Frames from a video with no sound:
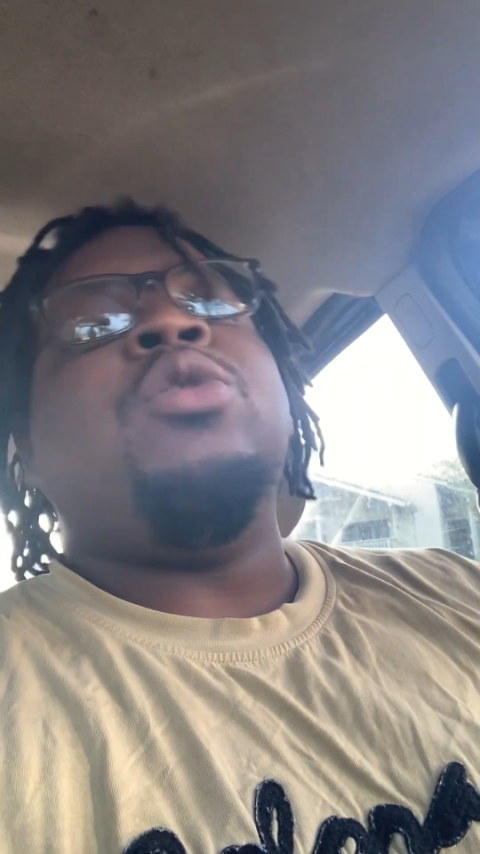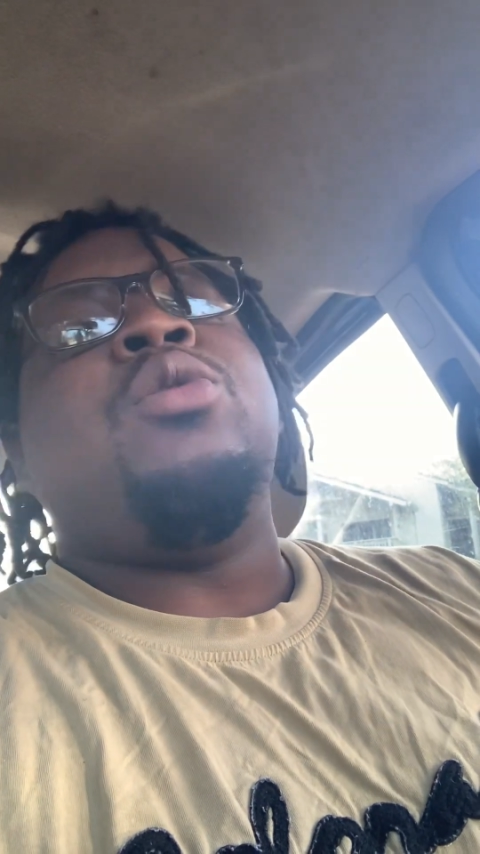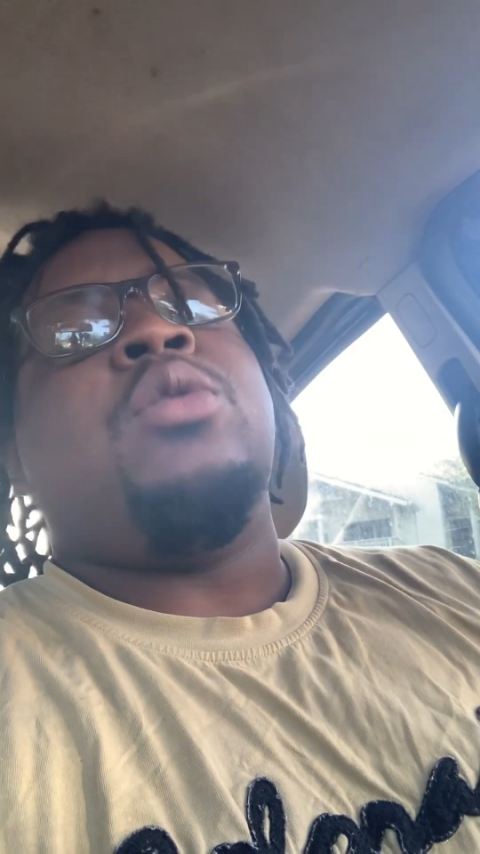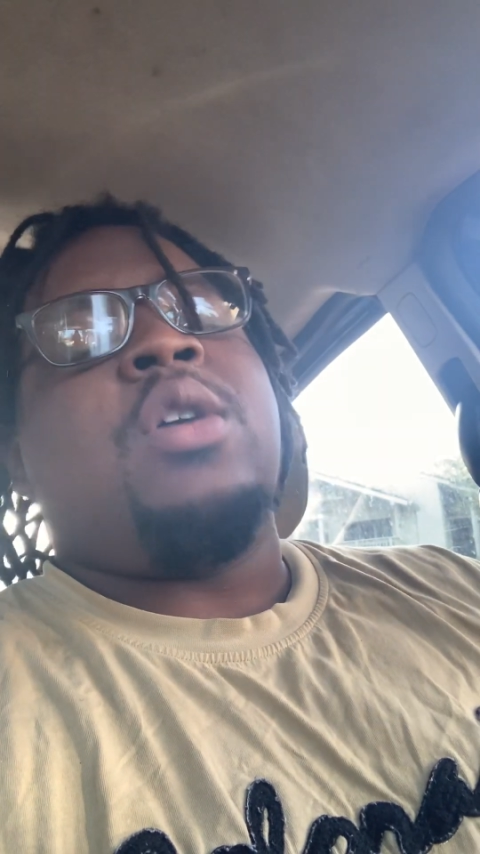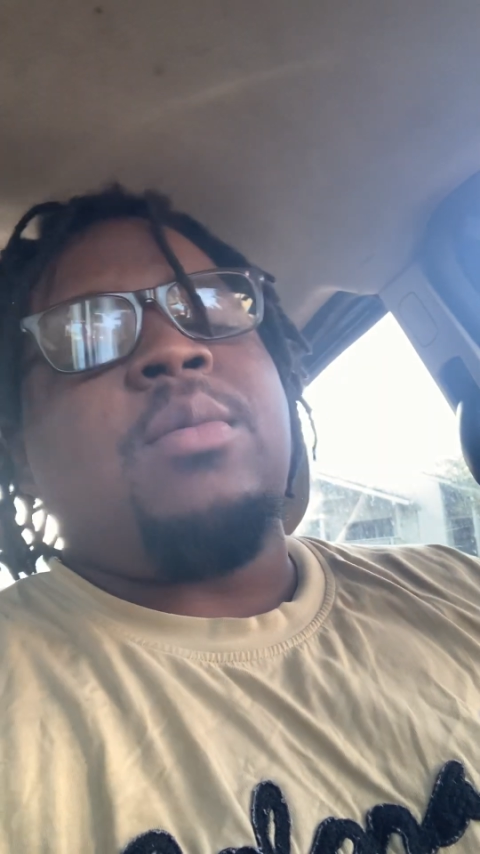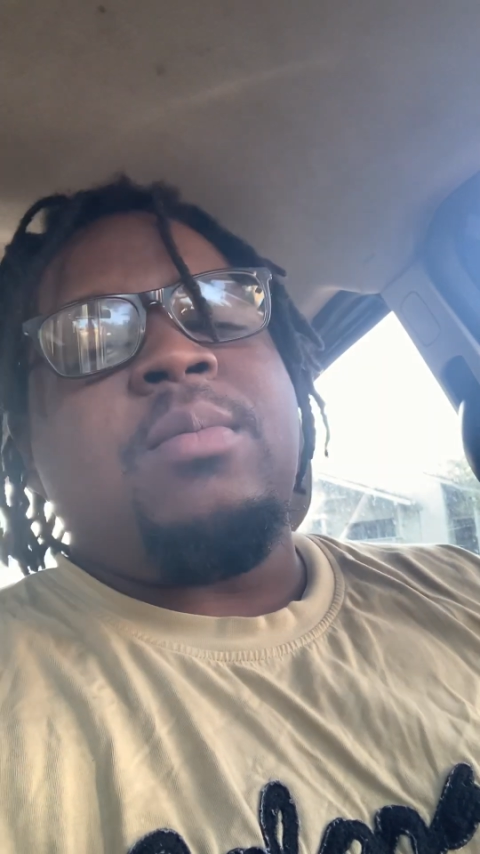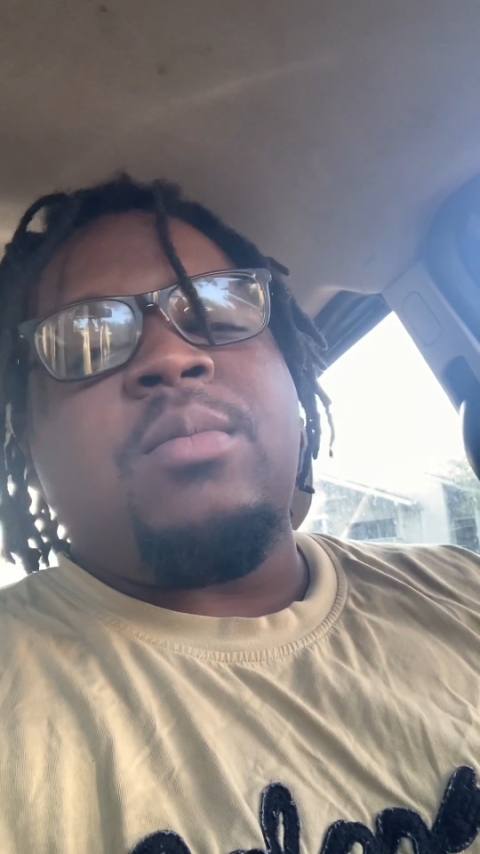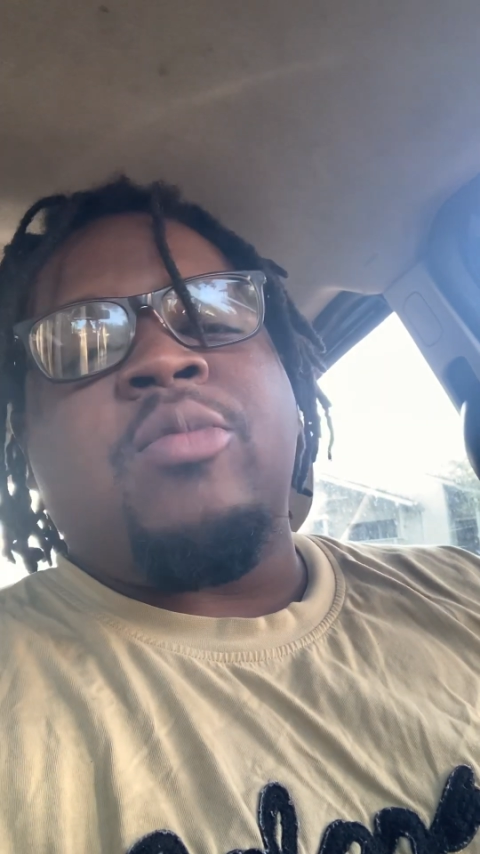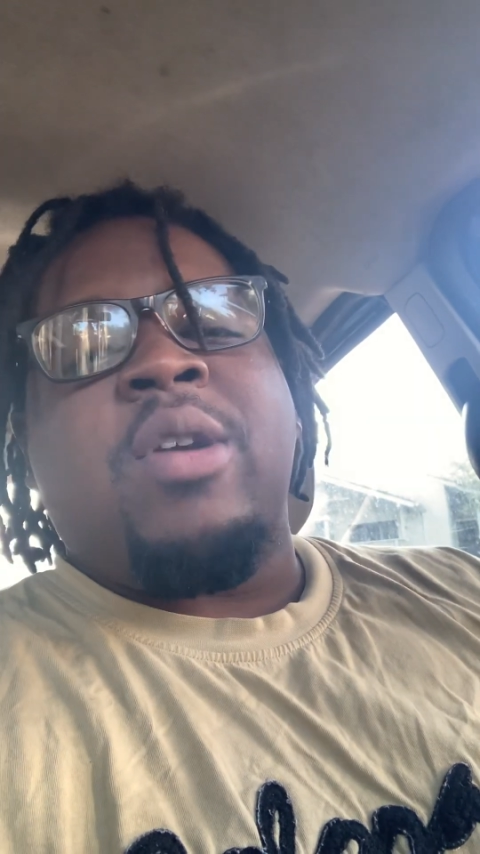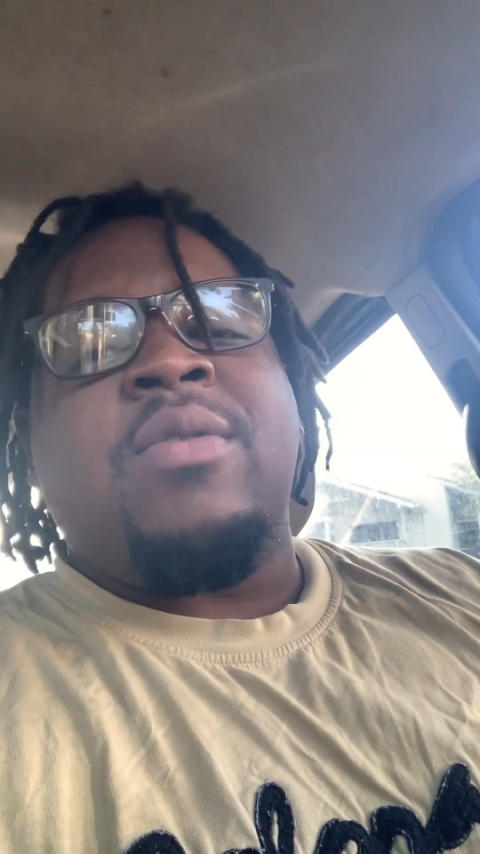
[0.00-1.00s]
grew up
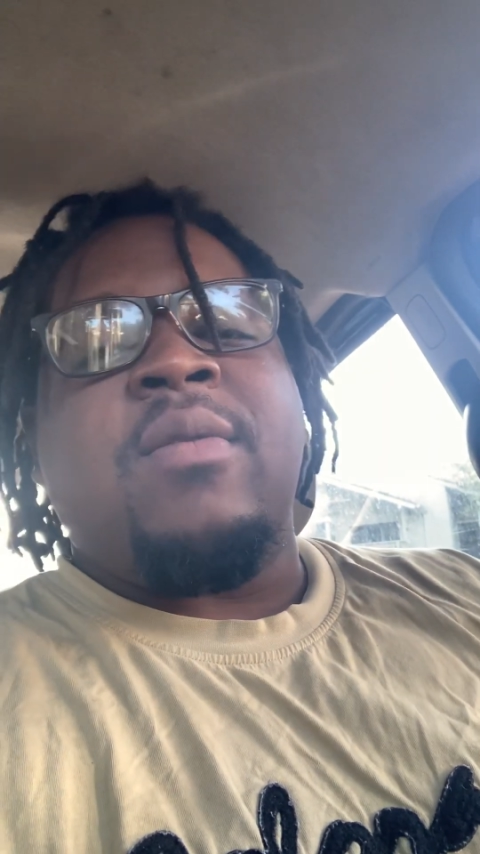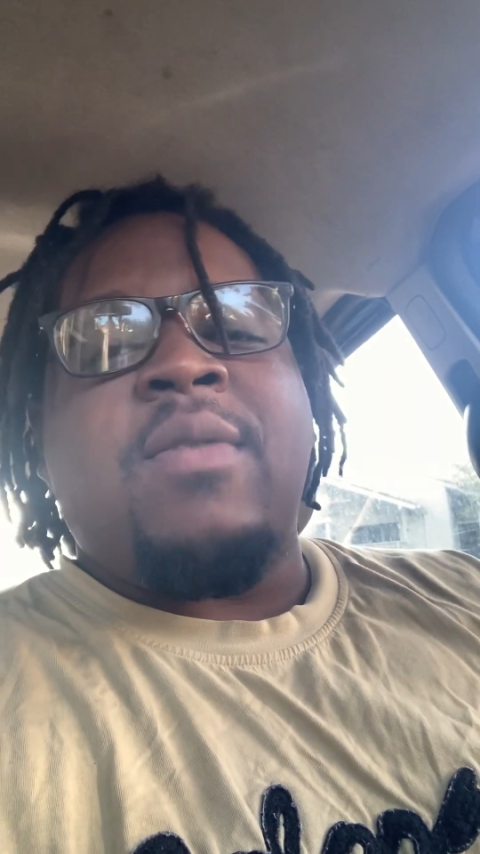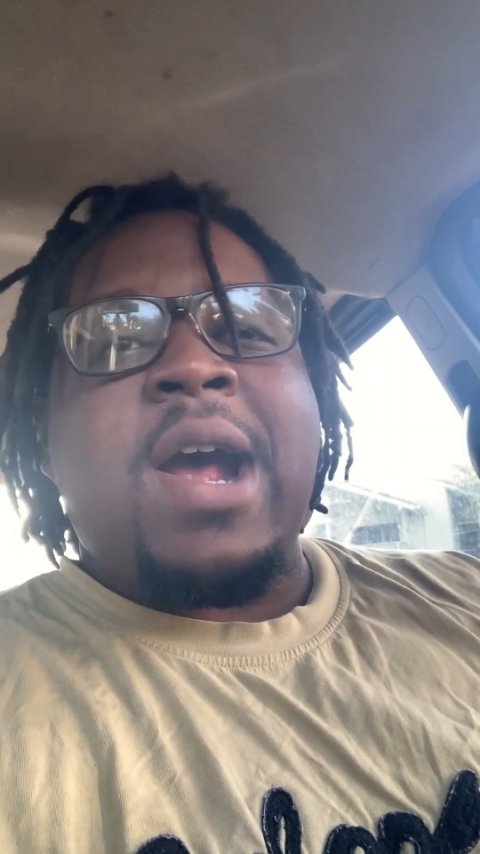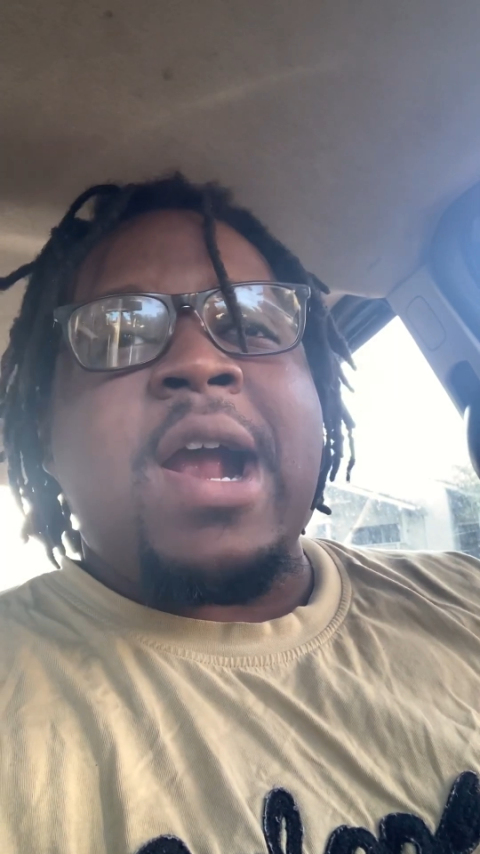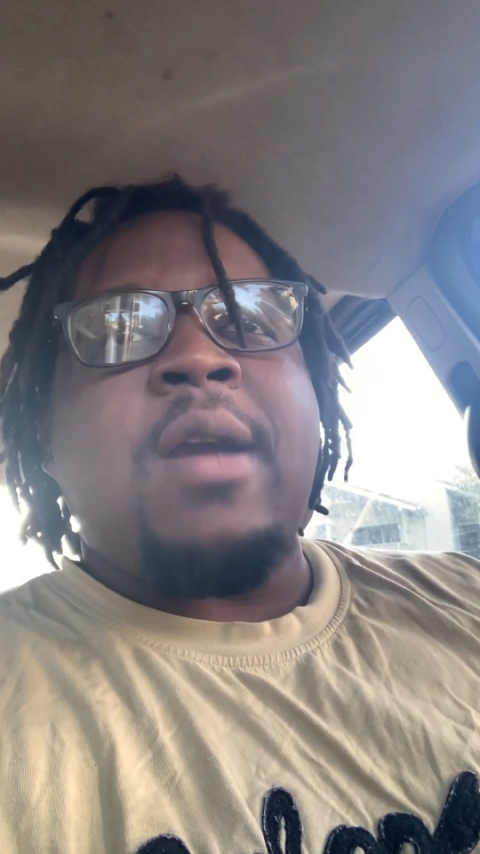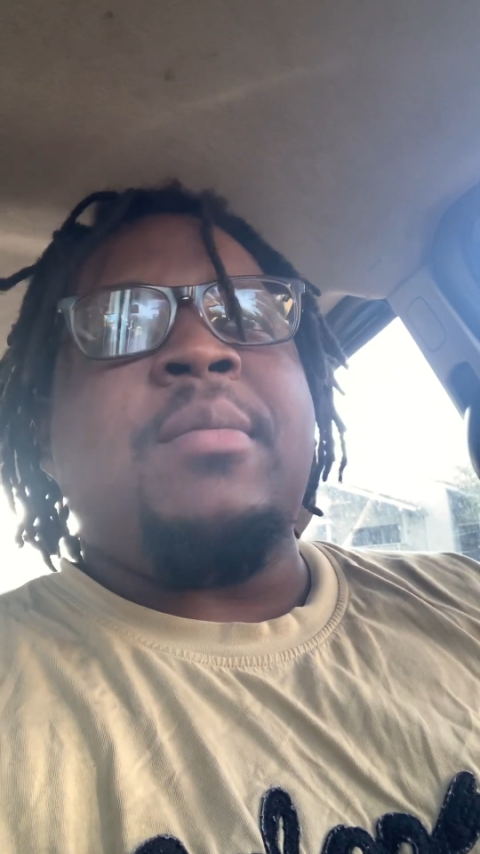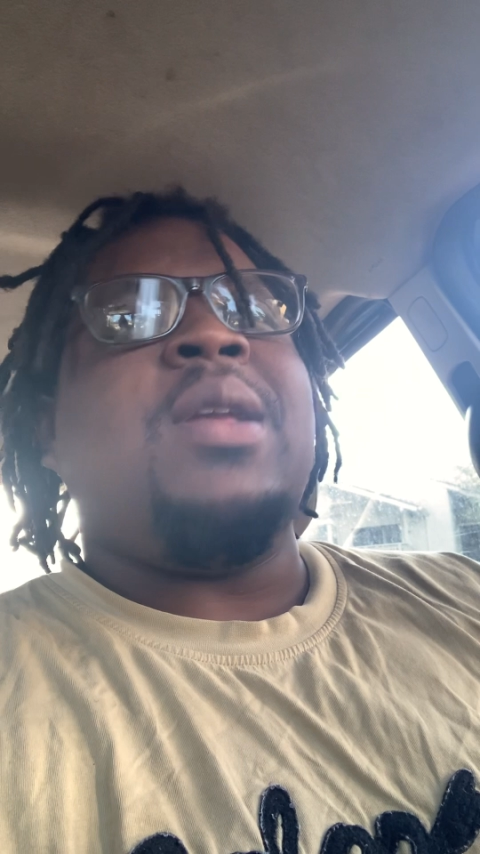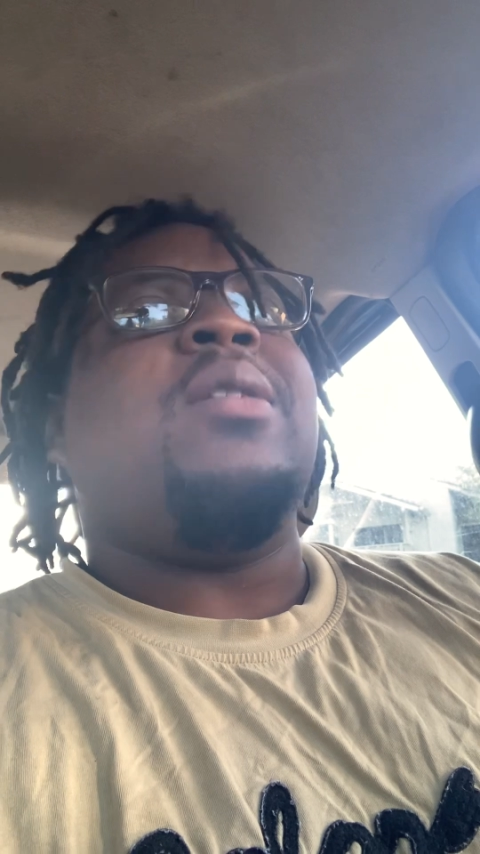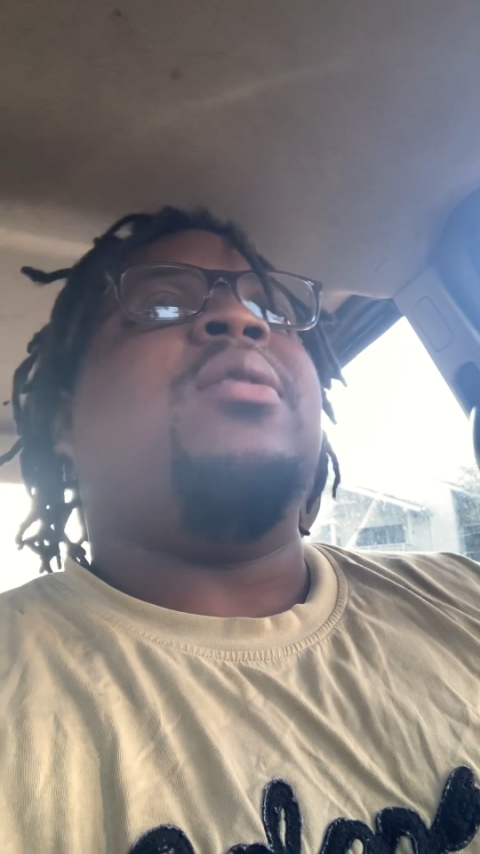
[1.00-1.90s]
rough environment